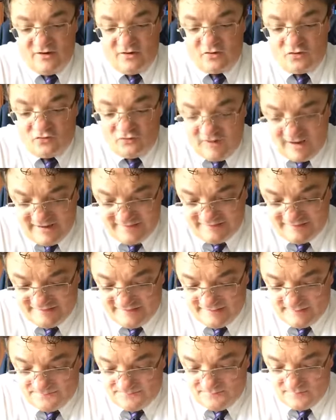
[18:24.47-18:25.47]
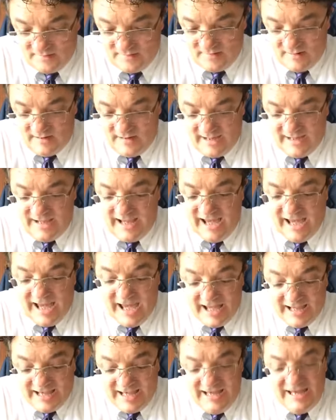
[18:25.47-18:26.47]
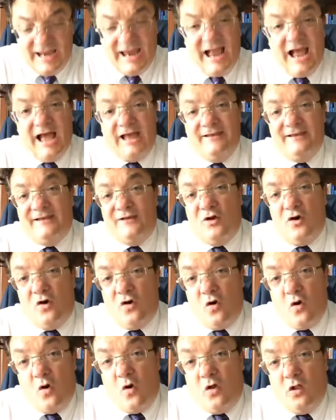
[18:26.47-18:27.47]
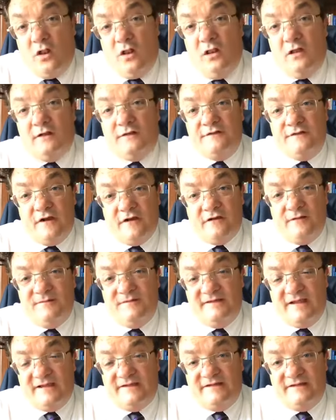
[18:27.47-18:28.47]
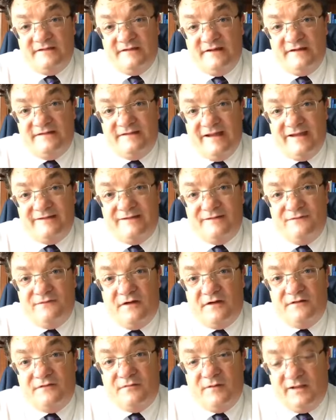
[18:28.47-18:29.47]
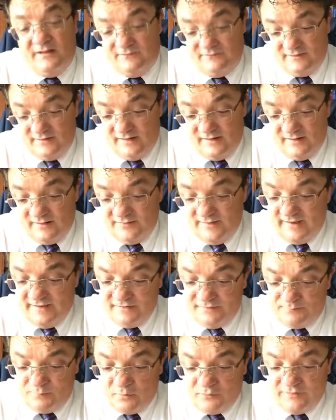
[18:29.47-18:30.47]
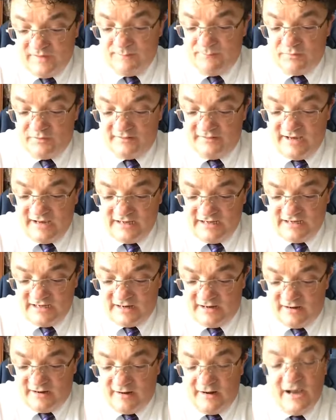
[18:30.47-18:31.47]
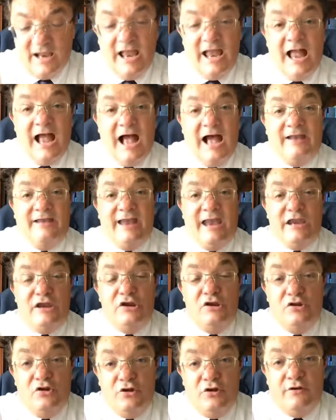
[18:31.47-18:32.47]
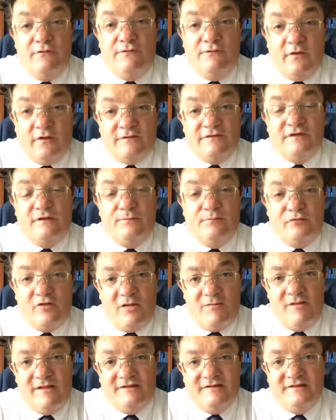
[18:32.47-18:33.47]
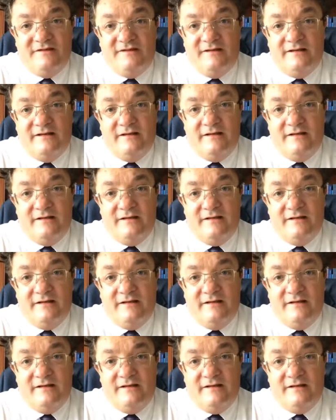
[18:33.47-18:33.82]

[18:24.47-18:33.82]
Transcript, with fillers: Christ in any and in all circumstances, he says in verse 12. That is both a particular and a universal promise.